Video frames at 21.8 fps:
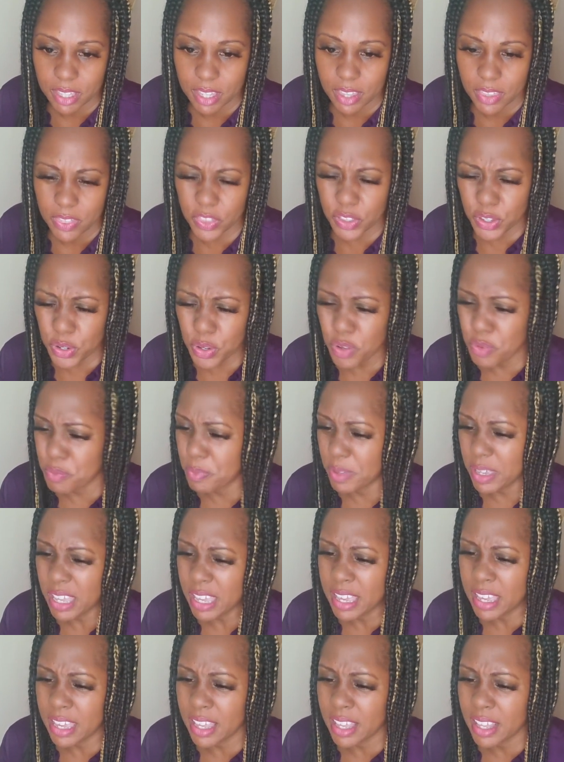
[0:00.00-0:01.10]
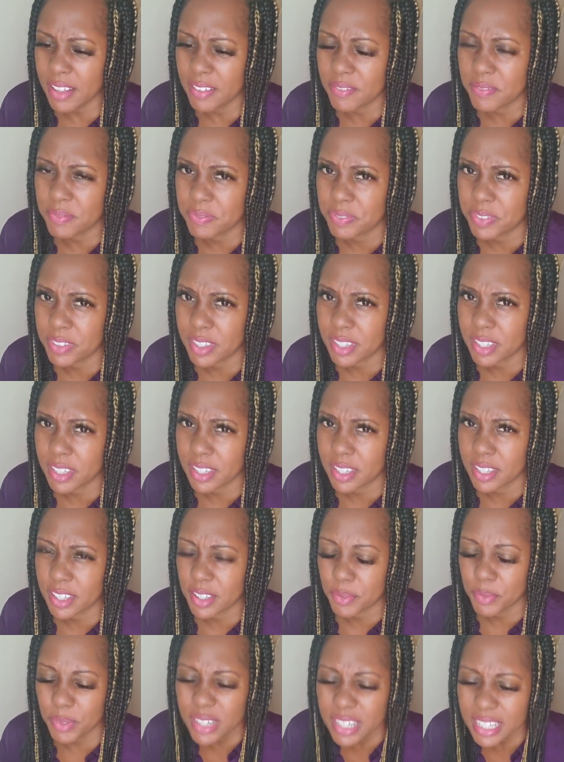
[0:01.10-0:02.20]
The new me?
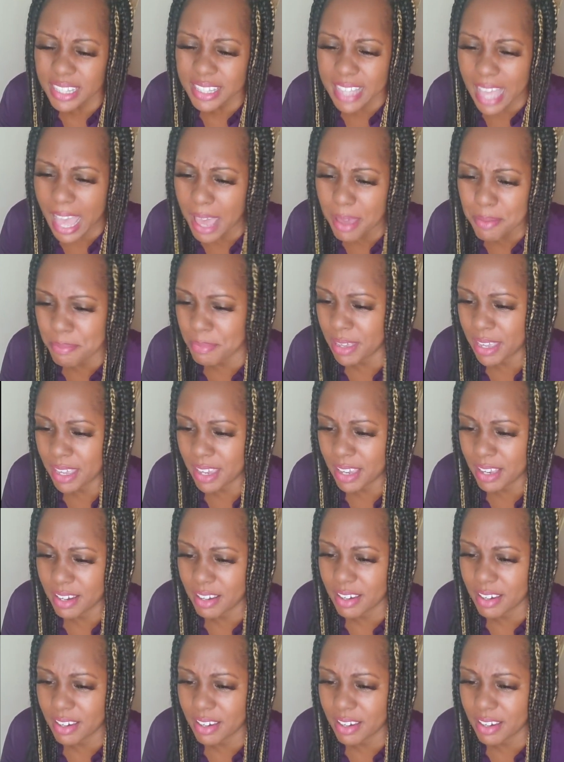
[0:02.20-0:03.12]
What did that mean?